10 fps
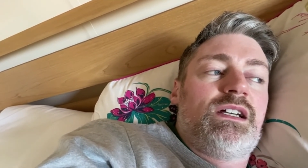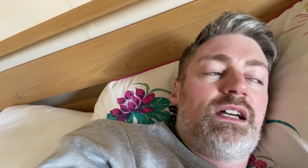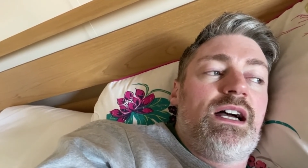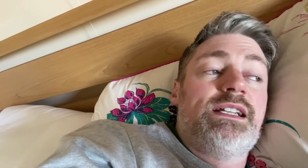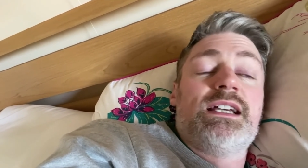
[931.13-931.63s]

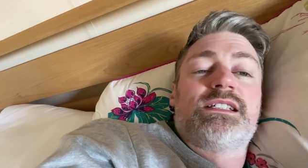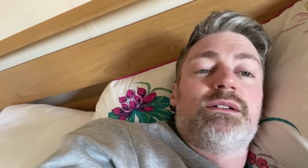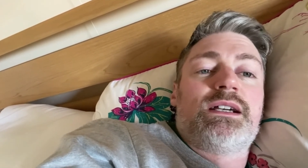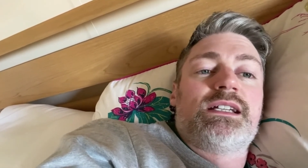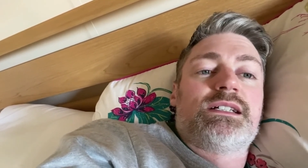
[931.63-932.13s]
And yeah, so I
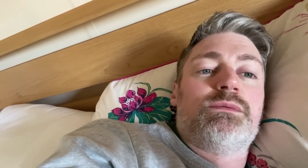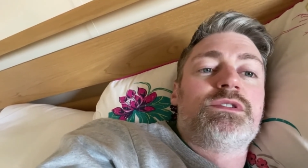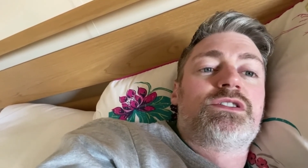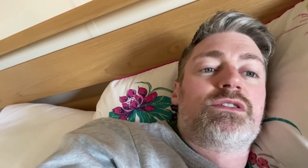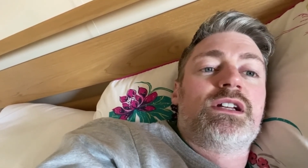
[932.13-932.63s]
guess I would
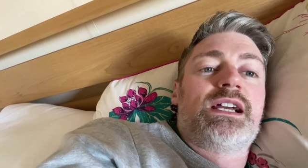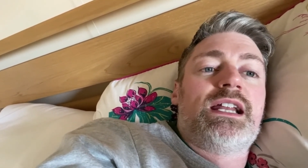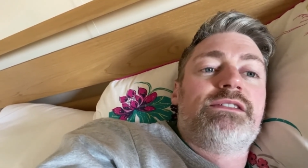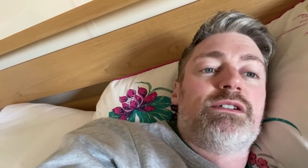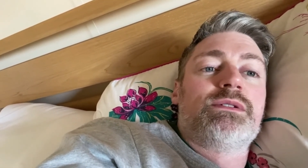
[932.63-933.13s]
struggle again
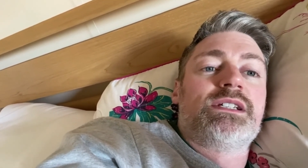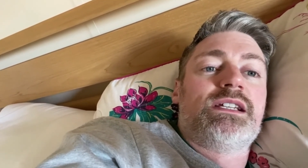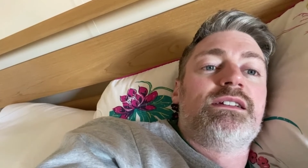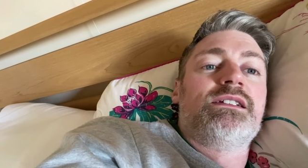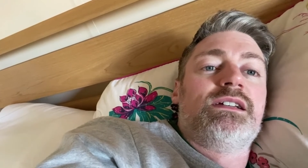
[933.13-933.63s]
if I was
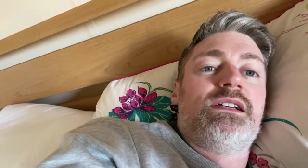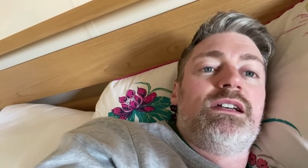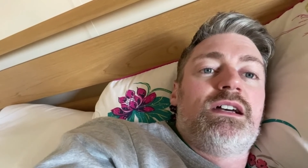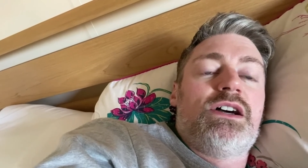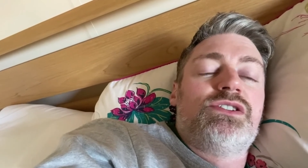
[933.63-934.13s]
in
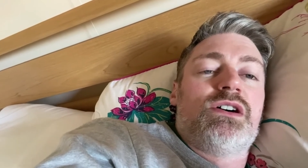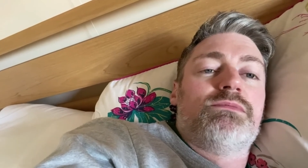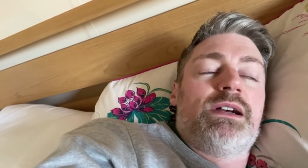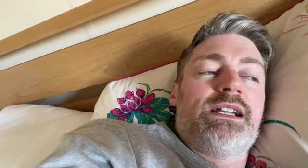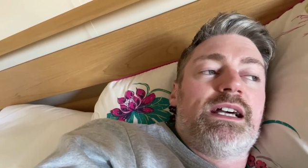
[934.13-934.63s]
a job
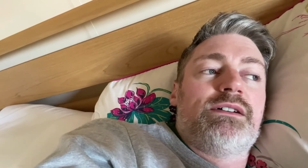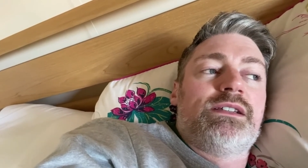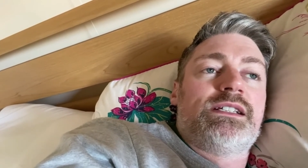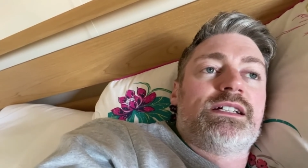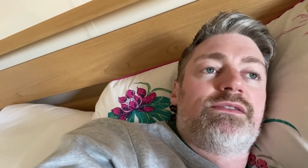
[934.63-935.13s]
right now
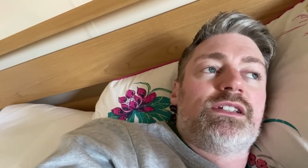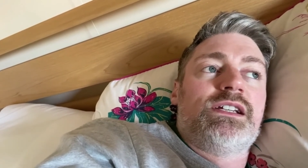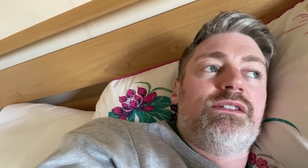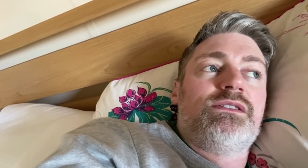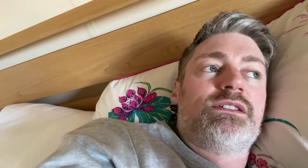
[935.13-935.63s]
this
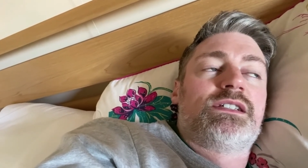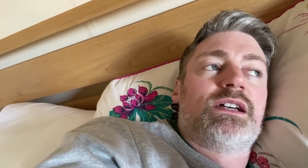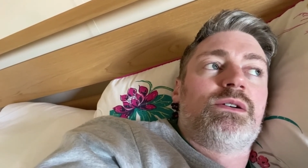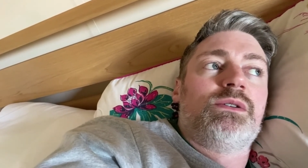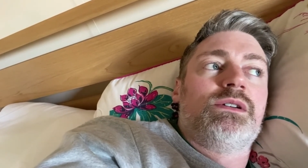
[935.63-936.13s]
afternoon. So